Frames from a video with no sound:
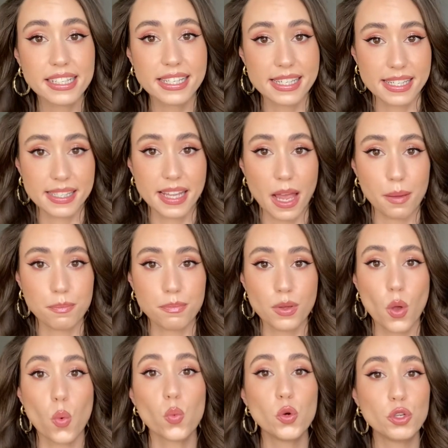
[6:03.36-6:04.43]
step
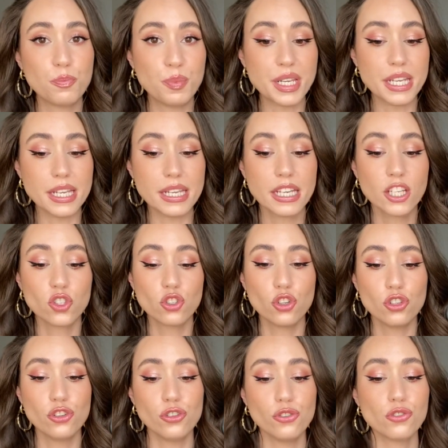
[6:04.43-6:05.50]
would be to
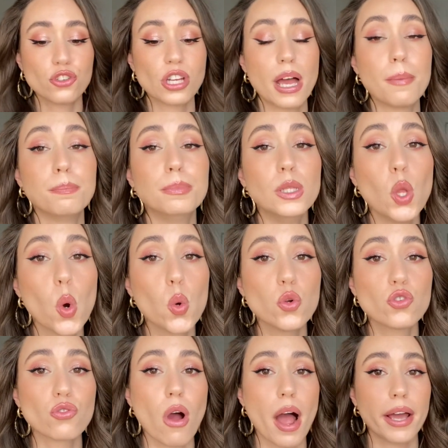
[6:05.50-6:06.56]
use a blow
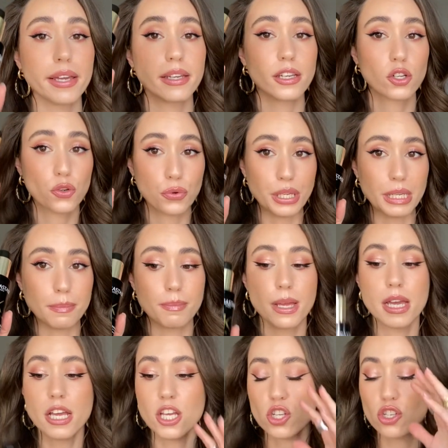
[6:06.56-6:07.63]
dry cream.
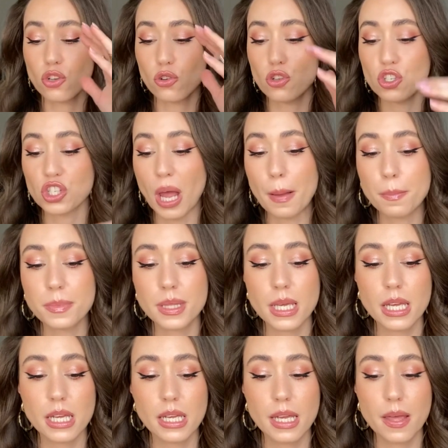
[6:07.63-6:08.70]
So
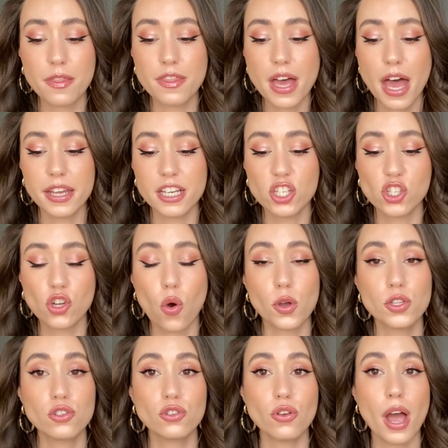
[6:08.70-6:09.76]
something that is
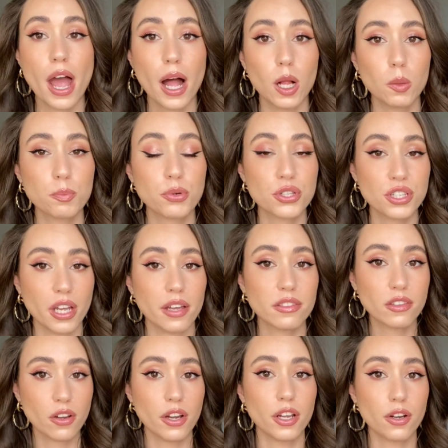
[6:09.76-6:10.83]
going to help protect
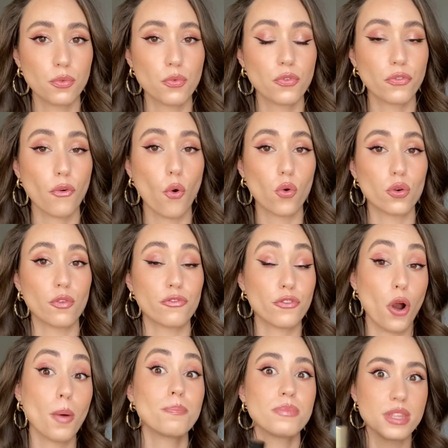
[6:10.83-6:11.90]
the hair
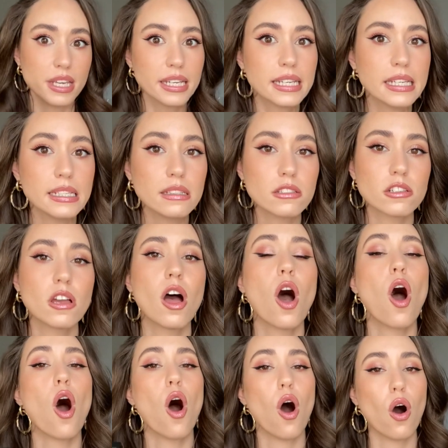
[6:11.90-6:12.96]
from the heat
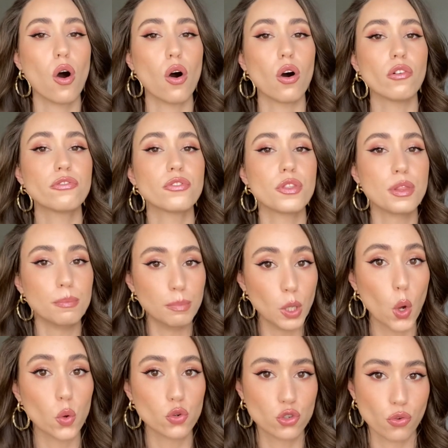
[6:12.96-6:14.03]
of the
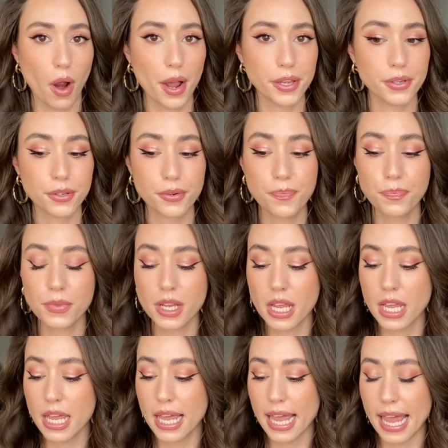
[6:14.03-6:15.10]
blow dryer.
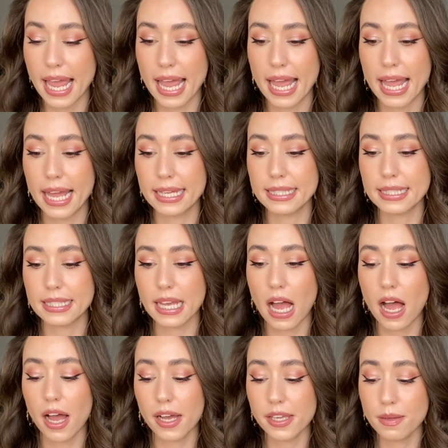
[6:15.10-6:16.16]
And
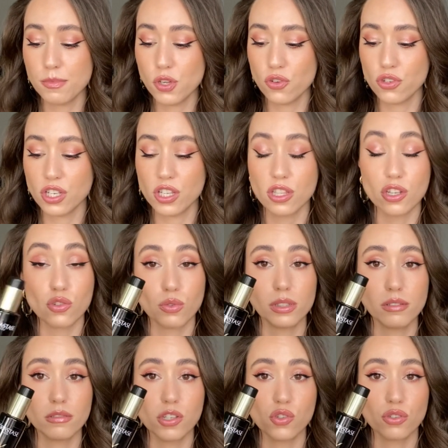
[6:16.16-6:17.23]
I am using this
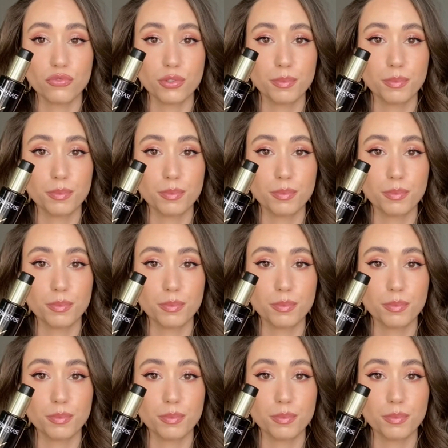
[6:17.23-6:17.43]
one from